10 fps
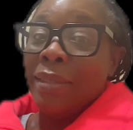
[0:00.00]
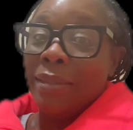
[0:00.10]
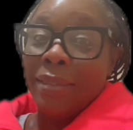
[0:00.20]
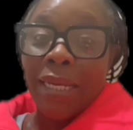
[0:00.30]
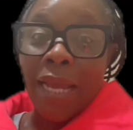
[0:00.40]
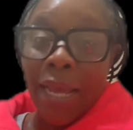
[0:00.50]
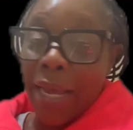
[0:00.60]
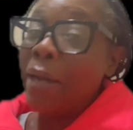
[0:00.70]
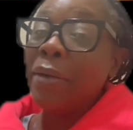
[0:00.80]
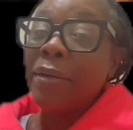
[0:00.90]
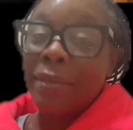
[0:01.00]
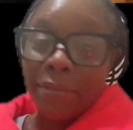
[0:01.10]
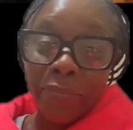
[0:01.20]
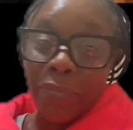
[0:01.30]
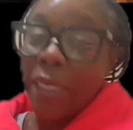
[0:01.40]
child,
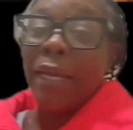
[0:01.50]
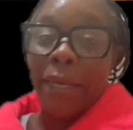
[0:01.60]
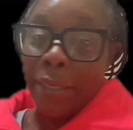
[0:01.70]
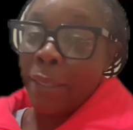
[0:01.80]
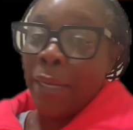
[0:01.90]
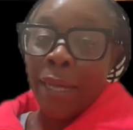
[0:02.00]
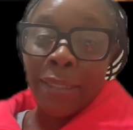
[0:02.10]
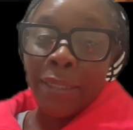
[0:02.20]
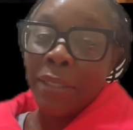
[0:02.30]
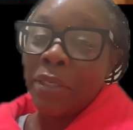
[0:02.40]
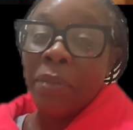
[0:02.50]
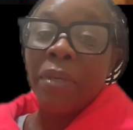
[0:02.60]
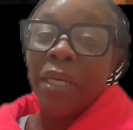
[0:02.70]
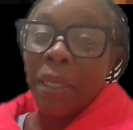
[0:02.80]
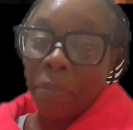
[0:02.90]
yeah, I think you're
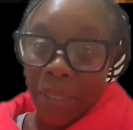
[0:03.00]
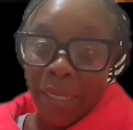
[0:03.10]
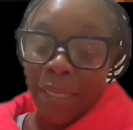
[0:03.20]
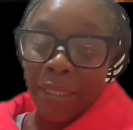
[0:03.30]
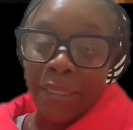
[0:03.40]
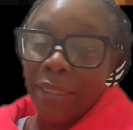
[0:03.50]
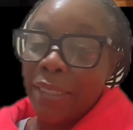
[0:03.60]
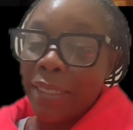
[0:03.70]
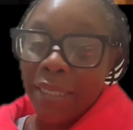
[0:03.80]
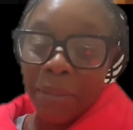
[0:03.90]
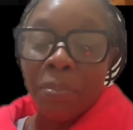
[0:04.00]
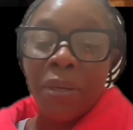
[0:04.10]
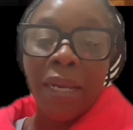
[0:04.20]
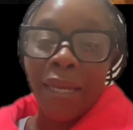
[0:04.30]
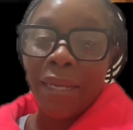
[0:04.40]
being played. You're getting
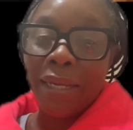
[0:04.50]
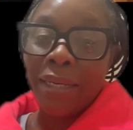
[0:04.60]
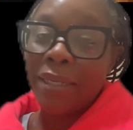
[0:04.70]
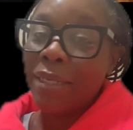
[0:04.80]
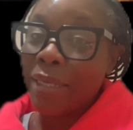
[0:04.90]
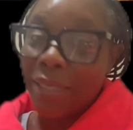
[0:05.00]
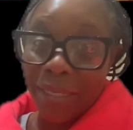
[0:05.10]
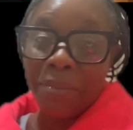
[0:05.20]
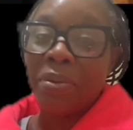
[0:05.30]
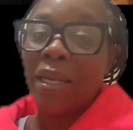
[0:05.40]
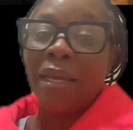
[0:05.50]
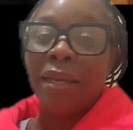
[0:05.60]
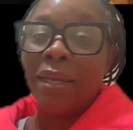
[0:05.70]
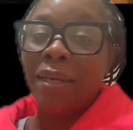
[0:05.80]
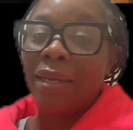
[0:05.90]

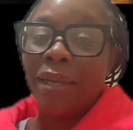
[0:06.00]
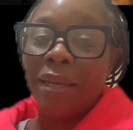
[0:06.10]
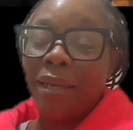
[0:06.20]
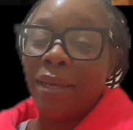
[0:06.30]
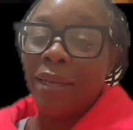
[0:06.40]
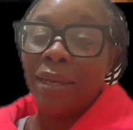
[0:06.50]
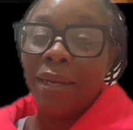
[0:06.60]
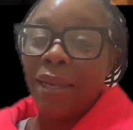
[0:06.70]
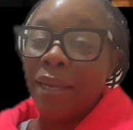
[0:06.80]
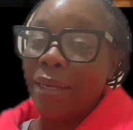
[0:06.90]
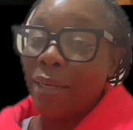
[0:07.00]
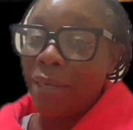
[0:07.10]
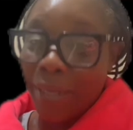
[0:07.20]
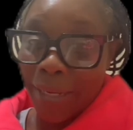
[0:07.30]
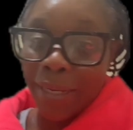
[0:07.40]
played. And
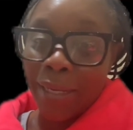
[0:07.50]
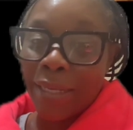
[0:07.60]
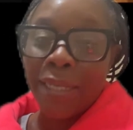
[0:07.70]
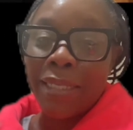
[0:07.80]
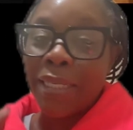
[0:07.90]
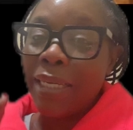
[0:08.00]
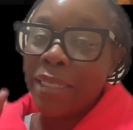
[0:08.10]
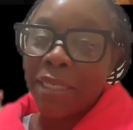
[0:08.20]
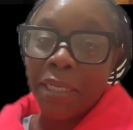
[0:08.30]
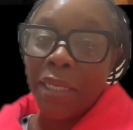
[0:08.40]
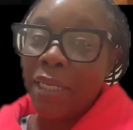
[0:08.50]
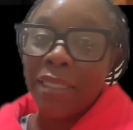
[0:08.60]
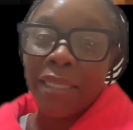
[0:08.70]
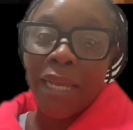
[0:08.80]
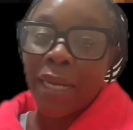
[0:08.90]
yeah, because
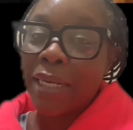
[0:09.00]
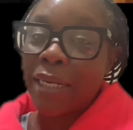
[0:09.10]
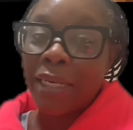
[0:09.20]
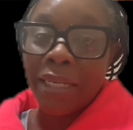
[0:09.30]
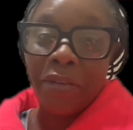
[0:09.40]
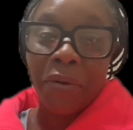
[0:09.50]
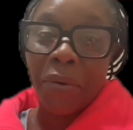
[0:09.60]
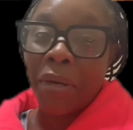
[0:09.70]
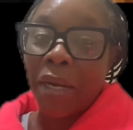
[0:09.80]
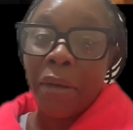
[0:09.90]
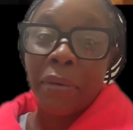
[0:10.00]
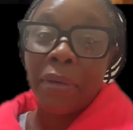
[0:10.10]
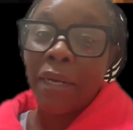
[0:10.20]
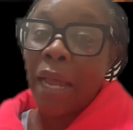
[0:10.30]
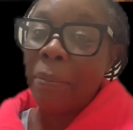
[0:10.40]
he's not going to leave her alone. And I